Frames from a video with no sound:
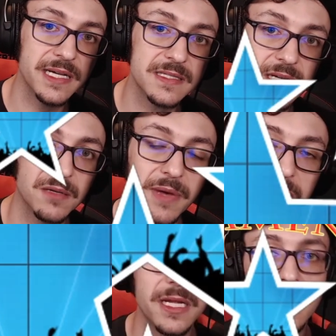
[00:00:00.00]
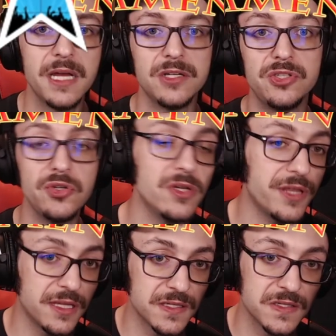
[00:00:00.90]
think about it. Do you
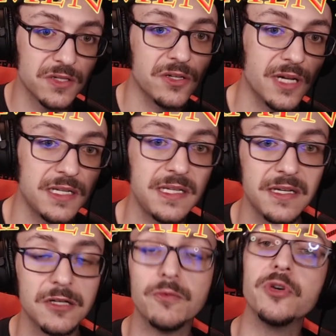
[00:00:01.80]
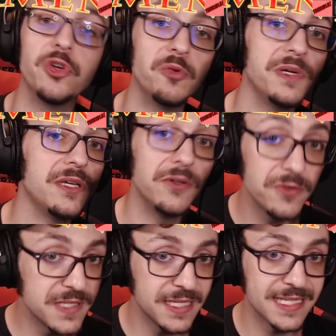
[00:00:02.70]
think this is a good idea? Will you be
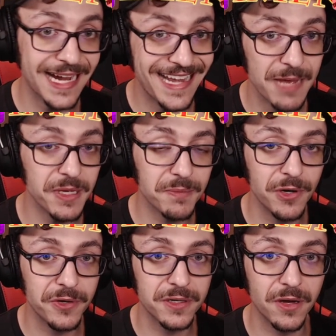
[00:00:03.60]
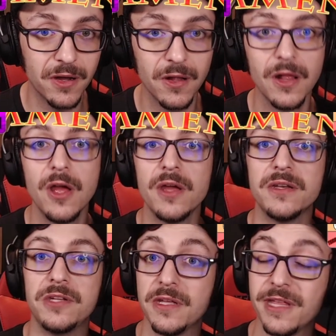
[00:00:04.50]
using dynamic mode at all?
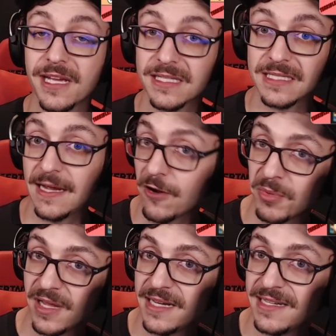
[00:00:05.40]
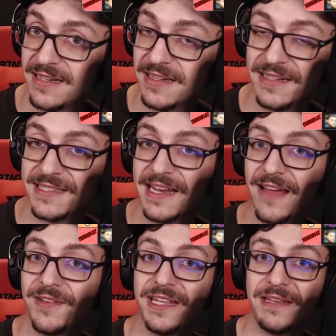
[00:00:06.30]
Do you think it's a terrible idea? Does it have
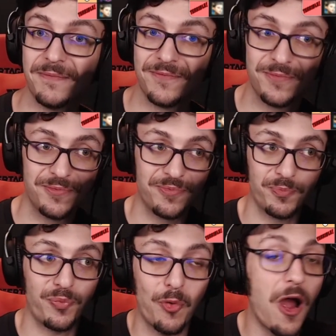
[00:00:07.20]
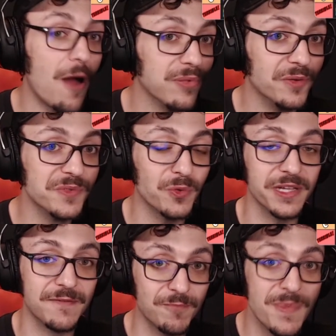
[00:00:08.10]
any problems? Will it
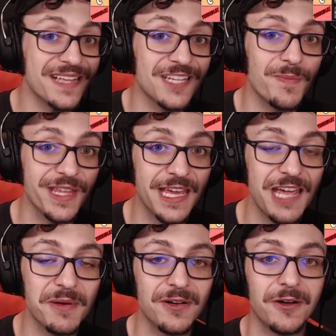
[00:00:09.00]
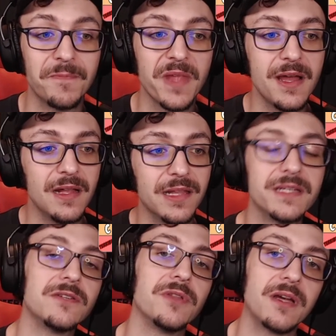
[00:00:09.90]
mess up the game at all? Let us
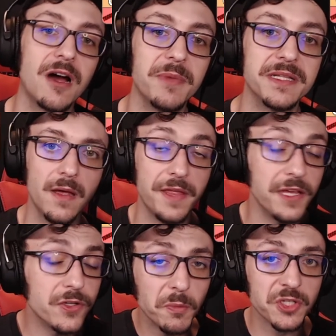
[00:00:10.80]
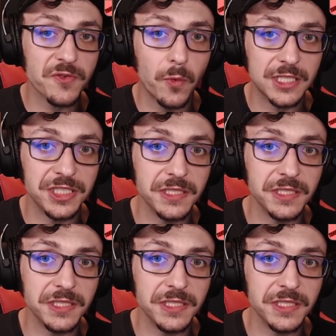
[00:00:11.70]
know in the comments. Thank you so much for watching.